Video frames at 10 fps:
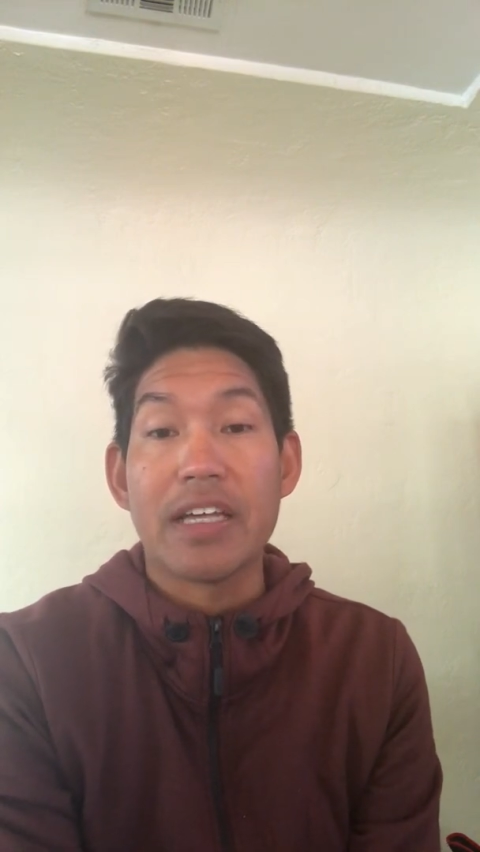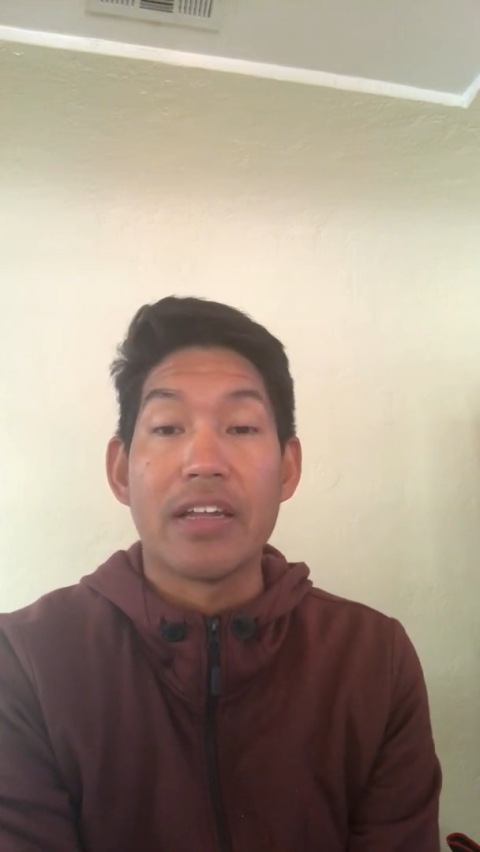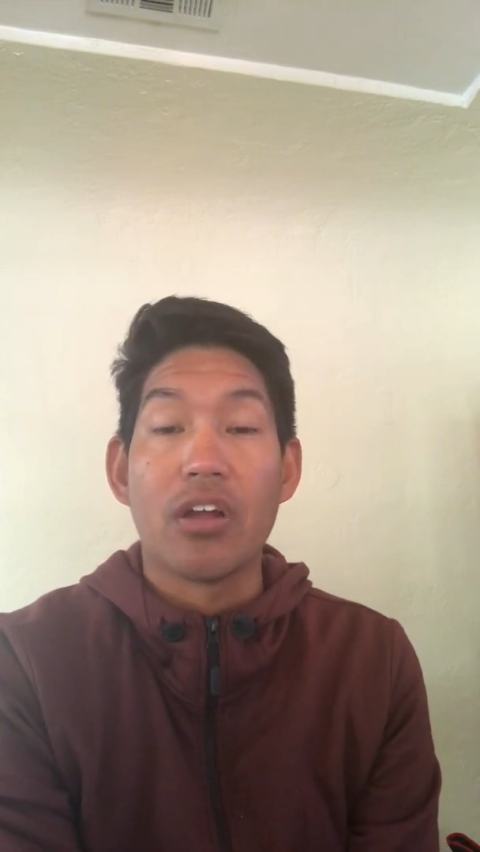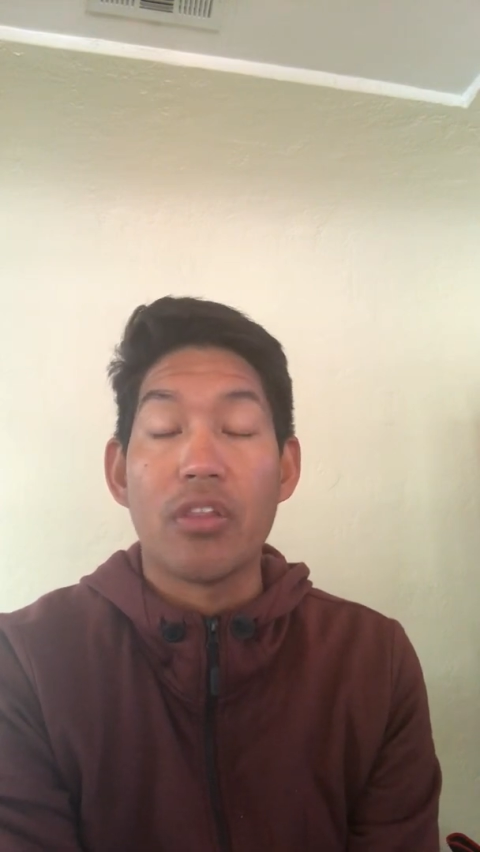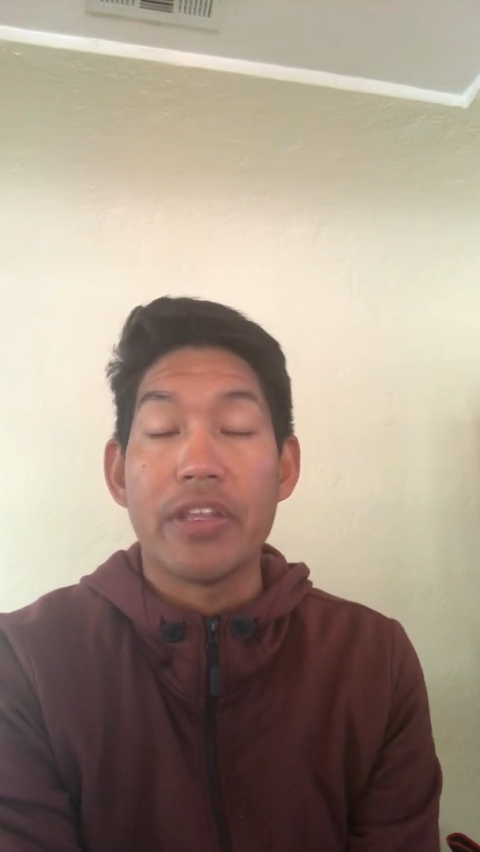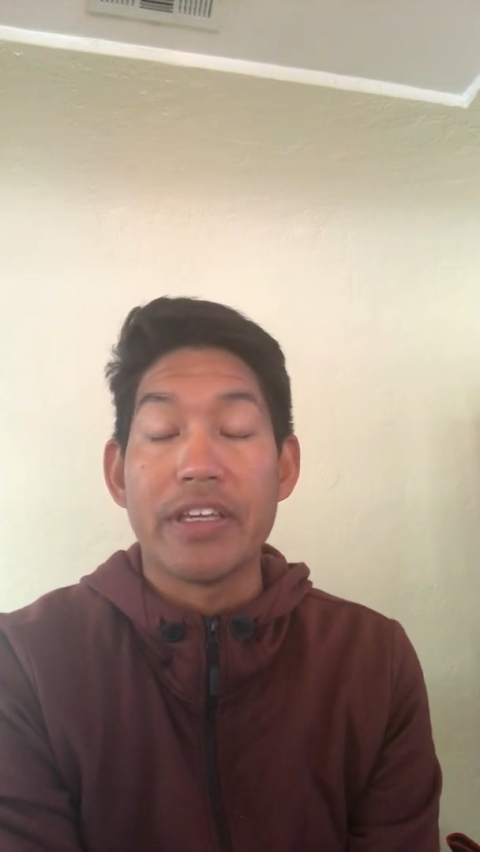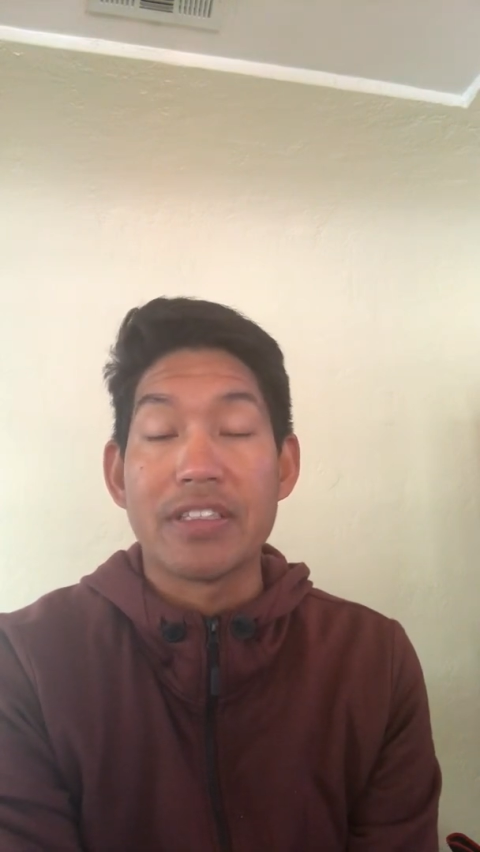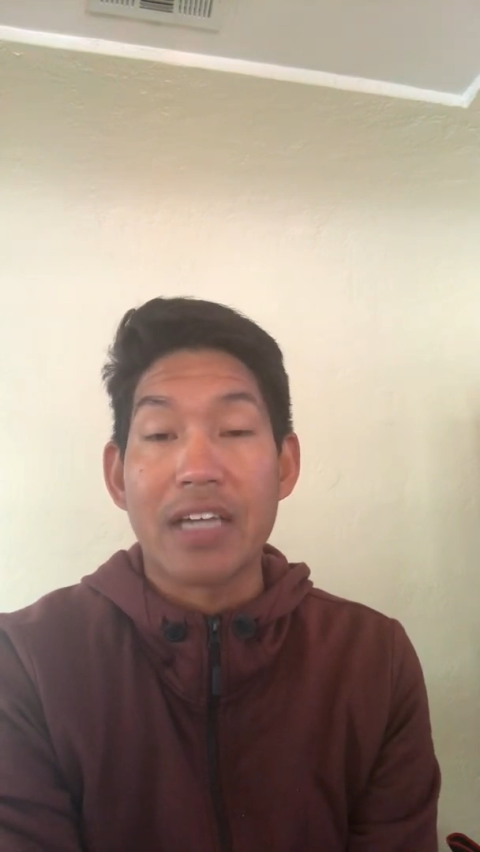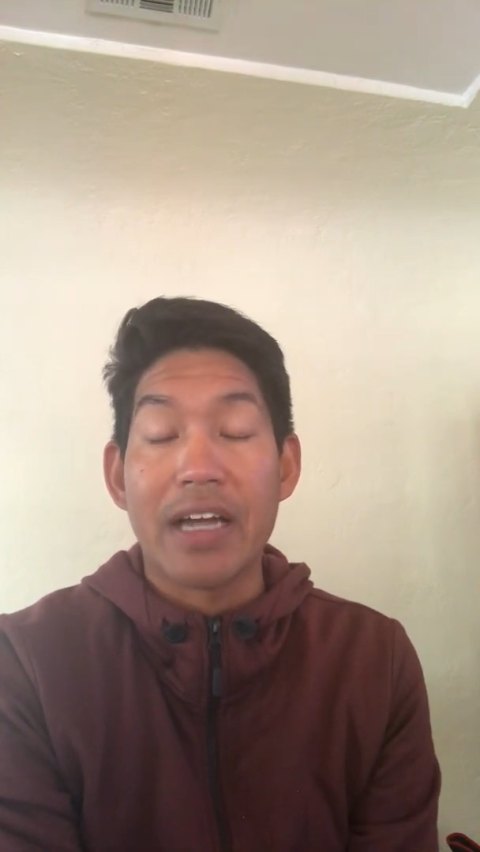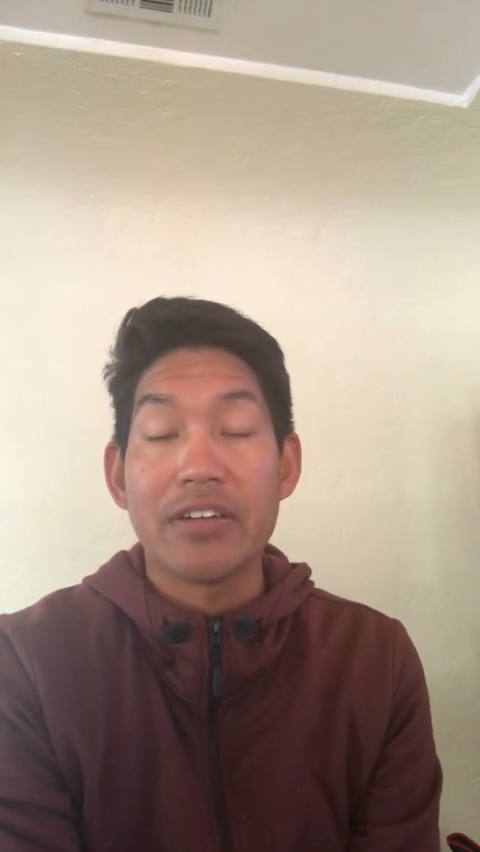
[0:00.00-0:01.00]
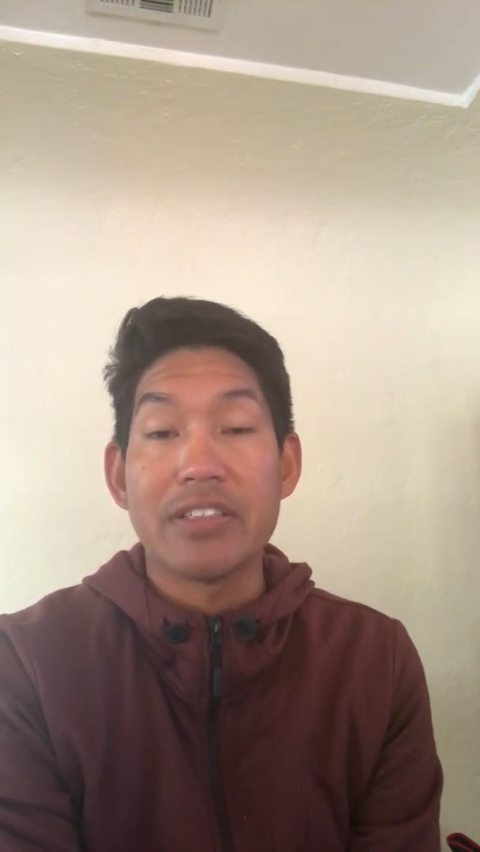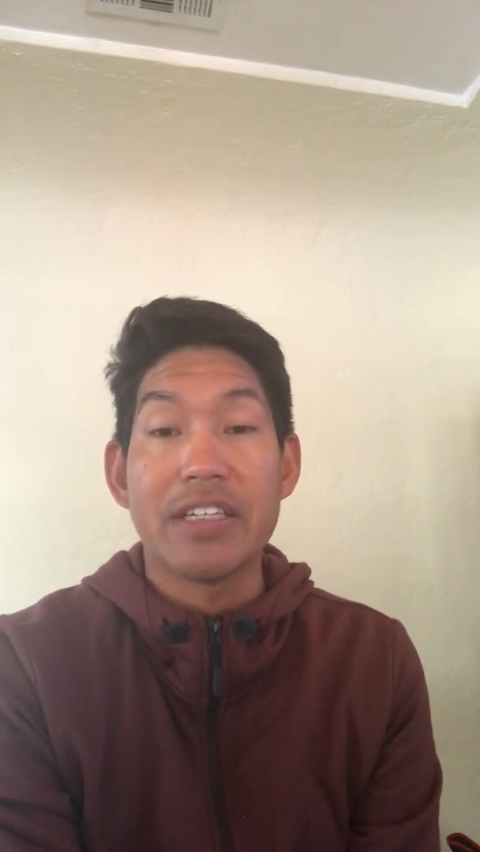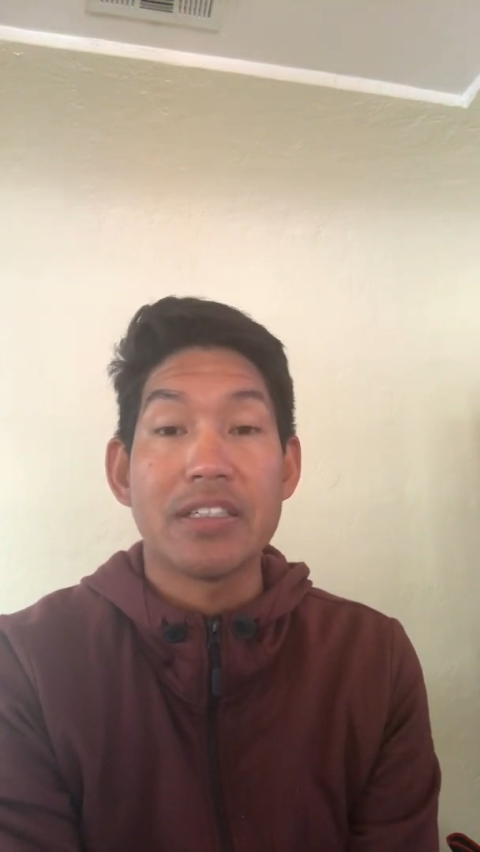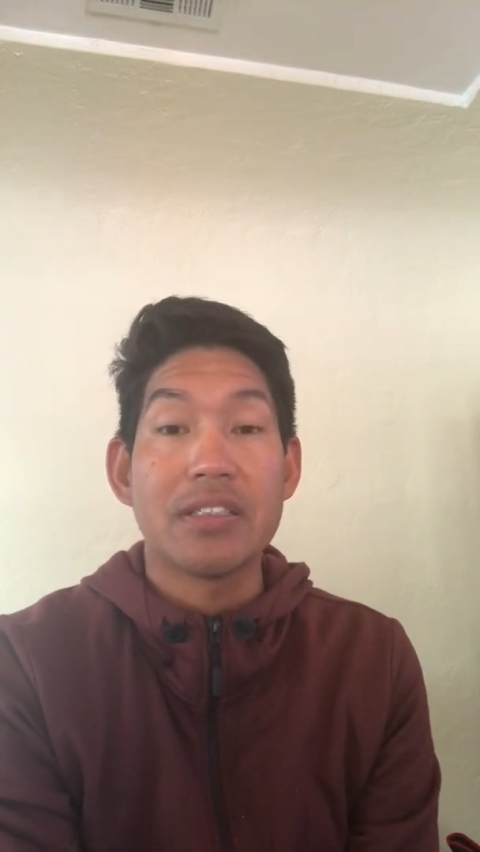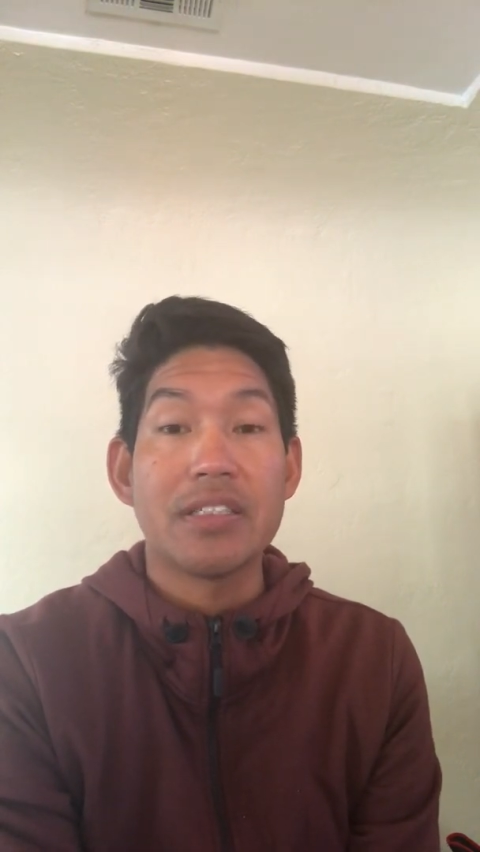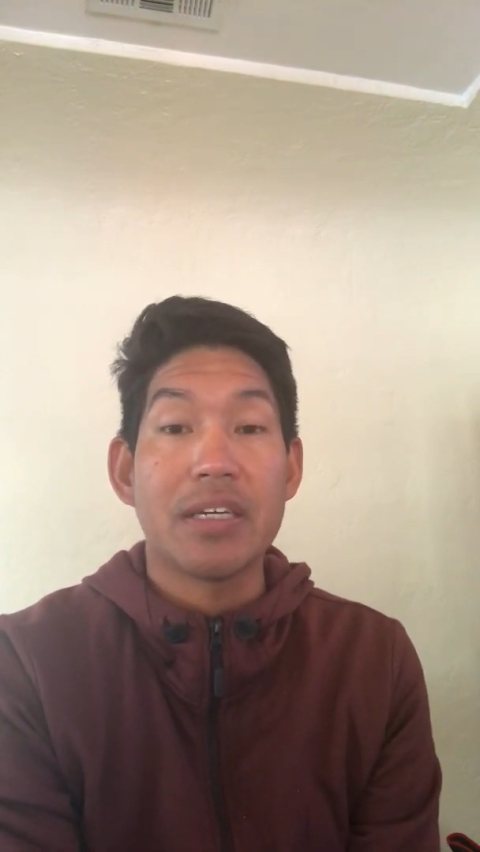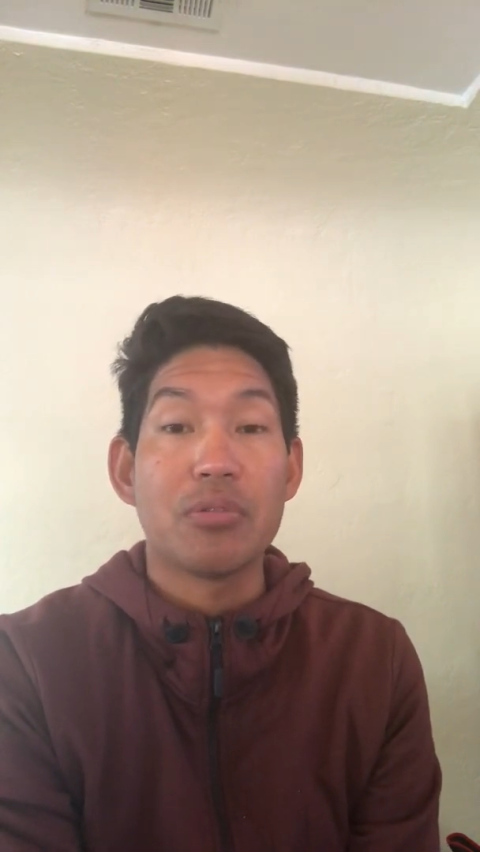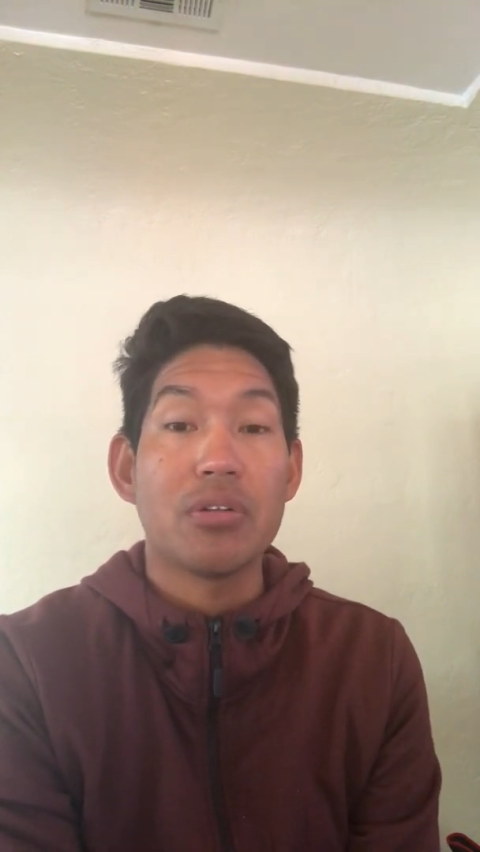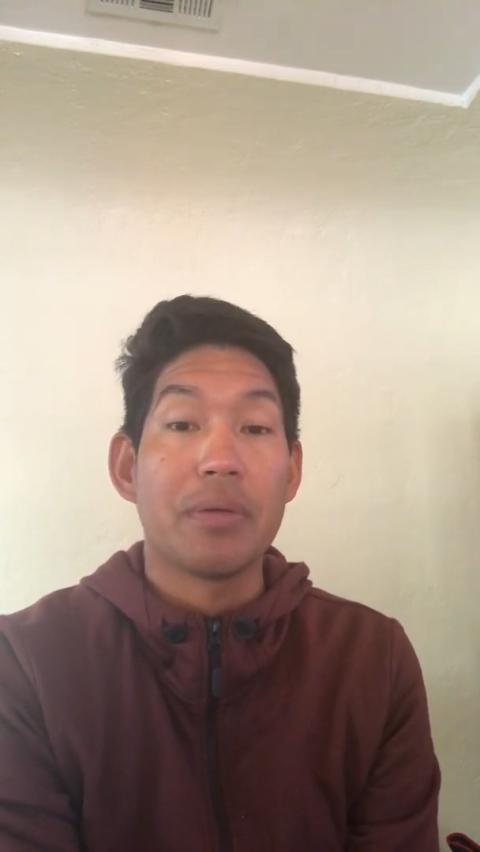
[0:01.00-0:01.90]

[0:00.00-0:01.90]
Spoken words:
that the entire data table